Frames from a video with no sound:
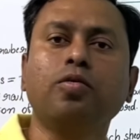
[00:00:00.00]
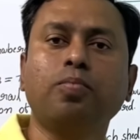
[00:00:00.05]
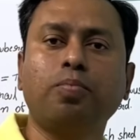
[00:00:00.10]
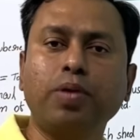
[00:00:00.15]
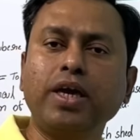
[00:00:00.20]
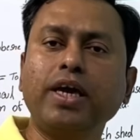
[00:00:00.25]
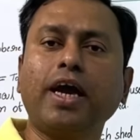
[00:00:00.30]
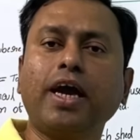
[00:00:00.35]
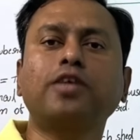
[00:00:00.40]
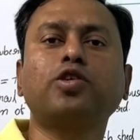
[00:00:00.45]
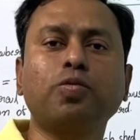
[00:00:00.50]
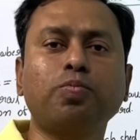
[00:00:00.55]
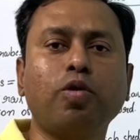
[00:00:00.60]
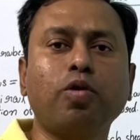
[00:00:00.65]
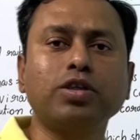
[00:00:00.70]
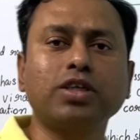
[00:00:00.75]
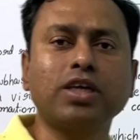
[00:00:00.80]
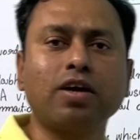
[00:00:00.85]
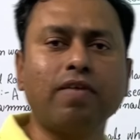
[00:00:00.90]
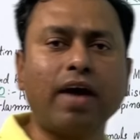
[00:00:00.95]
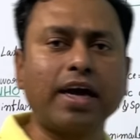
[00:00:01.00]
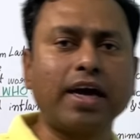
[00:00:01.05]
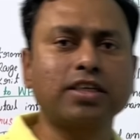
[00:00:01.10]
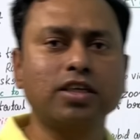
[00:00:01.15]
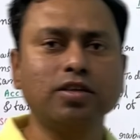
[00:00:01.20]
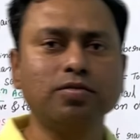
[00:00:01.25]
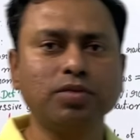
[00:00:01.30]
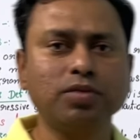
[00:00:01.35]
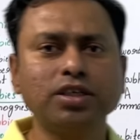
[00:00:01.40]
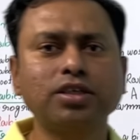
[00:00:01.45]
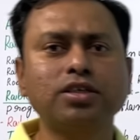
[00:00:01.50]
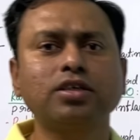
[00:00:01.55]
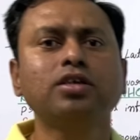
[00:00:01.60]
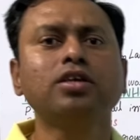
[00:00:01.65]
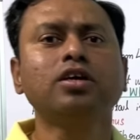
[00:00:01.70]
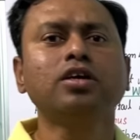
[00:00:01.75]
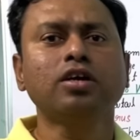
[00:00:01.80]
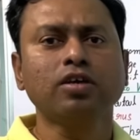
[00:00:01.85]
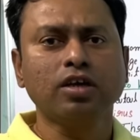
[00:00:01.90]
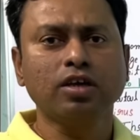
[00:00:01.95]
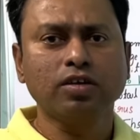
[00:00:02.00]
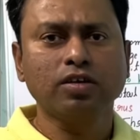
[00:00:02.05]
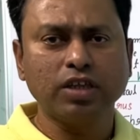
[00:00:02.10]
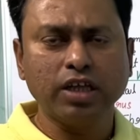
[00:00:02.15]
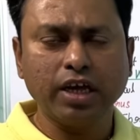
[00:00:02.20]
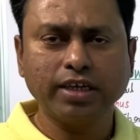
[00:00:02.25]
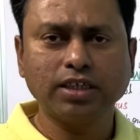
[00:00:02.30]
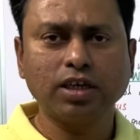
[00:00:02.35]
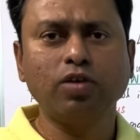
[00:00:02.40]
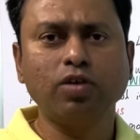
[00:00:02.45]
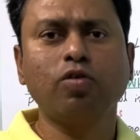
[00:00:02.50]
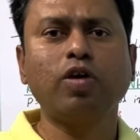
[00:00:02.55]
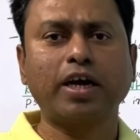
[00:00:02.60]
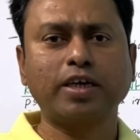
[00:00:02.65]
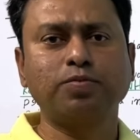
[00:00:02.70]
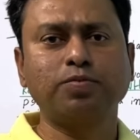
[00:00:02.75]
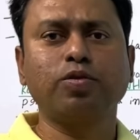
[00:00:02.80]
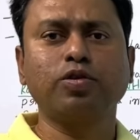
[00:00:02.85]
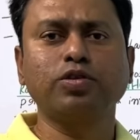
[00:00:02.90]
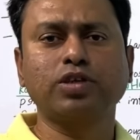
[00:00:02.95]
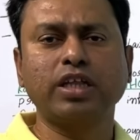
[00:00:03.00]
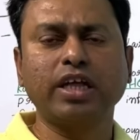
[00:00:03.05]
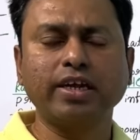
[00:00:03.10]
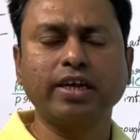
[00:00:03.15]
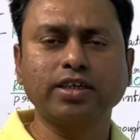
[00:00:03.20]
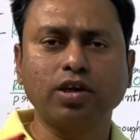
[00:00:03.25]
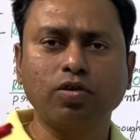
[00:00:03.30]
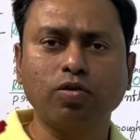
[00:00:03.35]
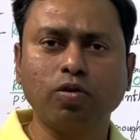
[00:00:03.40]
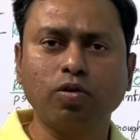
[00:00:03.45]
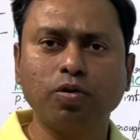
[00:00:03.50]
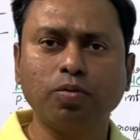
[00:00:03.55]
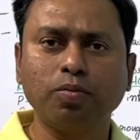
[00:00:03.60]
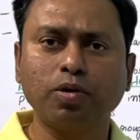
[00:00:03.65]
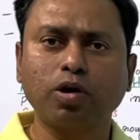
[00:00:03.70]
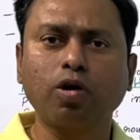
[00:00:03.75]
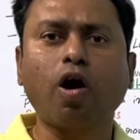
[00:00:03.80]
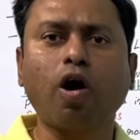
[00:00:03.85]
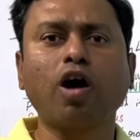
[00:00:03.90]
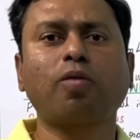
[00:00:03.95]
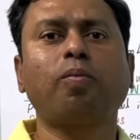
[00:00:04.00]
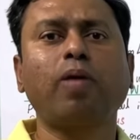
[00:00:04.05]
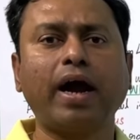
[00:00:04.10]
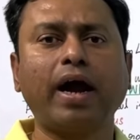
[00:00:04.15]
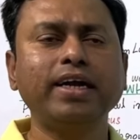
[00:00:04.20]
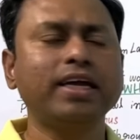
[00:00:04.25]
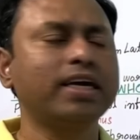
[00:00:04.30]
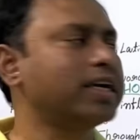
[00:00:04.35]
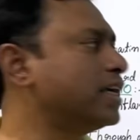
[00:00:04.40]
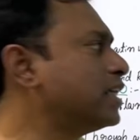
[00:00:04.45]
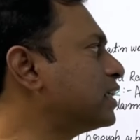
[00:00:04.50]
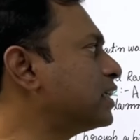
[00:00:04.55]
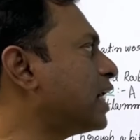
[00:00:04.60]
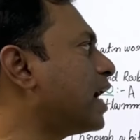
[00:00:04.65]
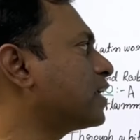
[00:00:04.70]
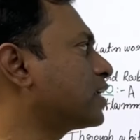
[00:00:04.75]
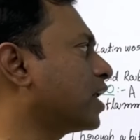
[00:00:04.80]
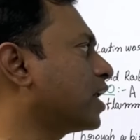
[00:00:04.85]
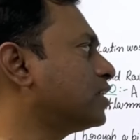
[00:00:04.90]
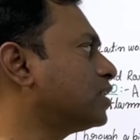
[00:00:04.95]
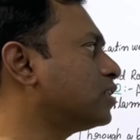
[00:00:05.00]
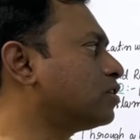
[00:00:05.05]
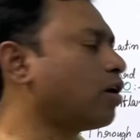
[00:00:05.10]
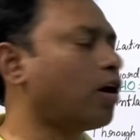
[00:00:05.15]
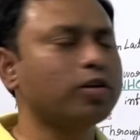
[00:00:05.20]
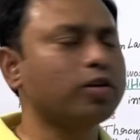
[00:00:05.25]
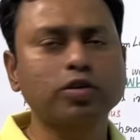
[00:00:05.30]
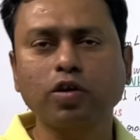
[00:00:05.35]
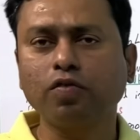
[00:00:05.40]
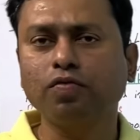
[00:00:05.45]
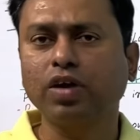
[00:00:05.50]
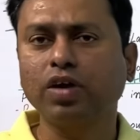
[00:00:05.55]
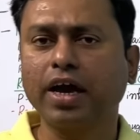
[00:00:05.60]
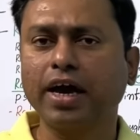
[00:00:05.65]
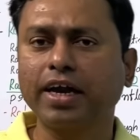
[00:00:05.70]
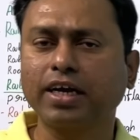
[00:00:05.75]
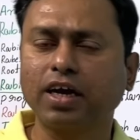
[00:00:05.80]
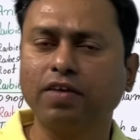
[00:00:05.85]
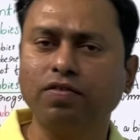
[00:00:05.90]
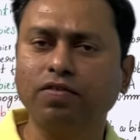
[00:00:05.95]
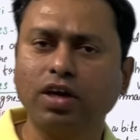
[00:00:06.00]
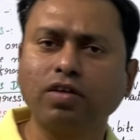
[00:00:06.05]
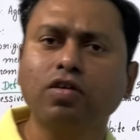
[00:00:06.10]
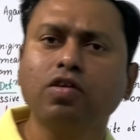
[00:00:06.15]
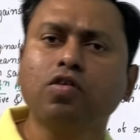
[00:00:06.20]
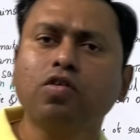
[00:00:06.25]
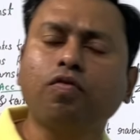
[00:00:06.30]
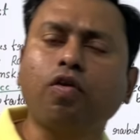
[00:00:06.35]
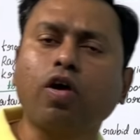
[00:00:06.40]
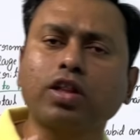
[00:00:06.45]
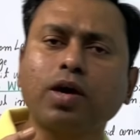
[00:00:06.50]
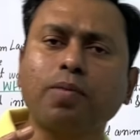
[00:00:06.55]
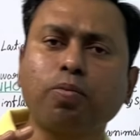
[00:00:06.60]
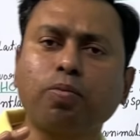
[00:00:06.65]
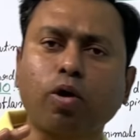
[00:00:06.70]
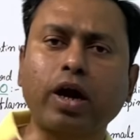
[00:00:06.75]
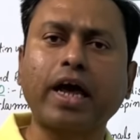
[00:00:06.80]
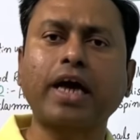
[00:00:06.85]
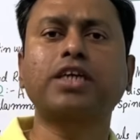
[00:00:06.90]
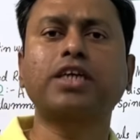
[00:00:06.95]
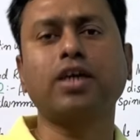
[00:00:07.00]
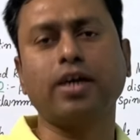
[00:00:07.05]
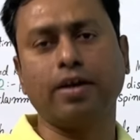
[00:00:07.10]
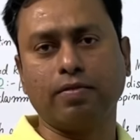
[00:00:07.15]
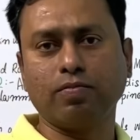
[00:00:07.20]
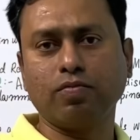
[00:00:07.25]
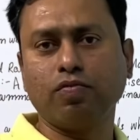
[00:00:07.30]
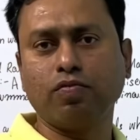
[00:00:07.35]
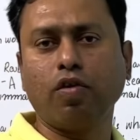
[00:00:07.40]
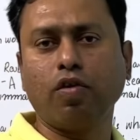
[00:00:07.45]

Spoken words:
Pre-exposure vaccine means there is a no exposure, there is a no dog bite. In that cases also we are giving for the protection